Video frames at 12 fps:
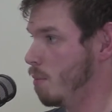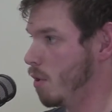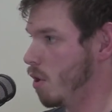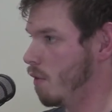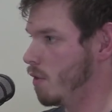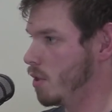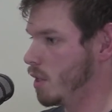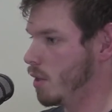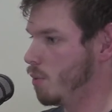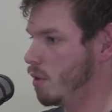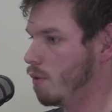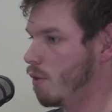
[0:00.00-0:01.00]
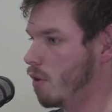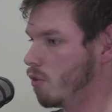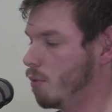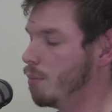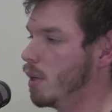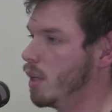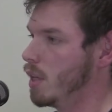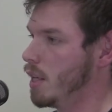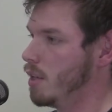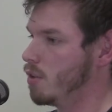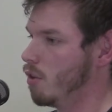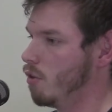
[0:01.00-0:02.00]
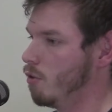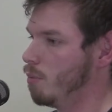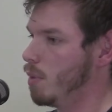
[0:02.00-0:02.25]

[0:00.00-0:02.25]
But obviously with the vulnerabilities of